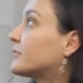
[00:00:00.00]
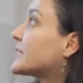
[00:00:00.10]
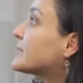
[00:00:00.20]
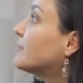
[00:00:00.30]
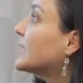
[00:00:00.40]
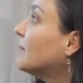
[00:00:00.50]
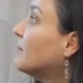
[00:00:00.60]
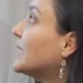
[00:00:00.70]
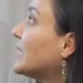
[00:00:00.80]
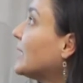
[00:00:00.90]
this
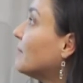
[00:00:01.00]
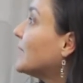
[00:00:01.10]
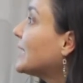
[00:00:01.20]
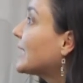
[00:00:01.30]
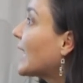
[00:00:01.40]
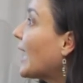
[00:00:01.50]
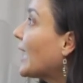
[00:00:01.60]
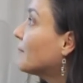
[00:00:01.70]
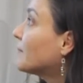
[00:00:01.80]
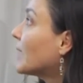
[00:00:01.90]
mini
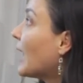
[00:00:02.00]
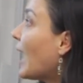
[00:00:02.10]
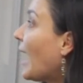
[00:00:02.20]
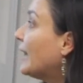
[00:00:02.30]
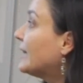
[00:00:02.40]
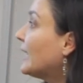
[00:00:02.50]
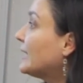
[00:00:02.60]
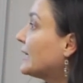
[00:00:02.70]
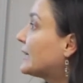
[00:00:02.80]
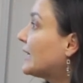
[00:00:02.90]
game, and
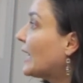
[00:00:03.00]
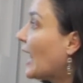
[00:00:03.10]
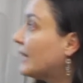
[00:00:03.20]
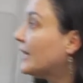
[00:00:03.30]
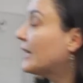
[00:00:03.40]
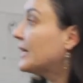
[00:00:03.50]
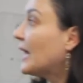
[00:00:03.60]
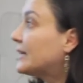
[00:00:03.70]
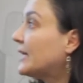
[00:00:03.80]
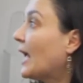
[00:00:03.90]
then at the
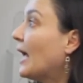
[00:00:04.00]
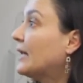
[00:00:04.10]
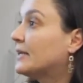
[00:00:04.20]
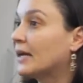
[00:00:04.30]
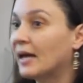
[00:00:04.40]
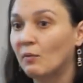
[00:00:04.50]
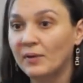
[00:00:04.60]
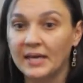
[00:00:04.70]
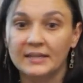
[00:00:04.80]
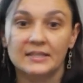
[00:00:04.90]
end,
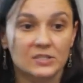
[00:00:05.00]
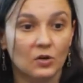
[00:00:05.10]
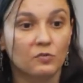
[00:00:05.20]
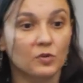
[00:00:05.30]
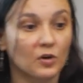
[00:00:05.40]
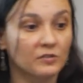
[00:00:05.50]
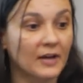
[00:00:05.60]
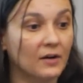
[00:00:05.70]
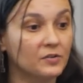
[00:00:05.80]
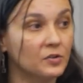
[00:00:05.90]
we get this overall
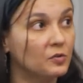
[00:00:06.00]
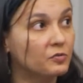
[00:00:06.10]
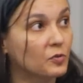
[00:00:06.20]
value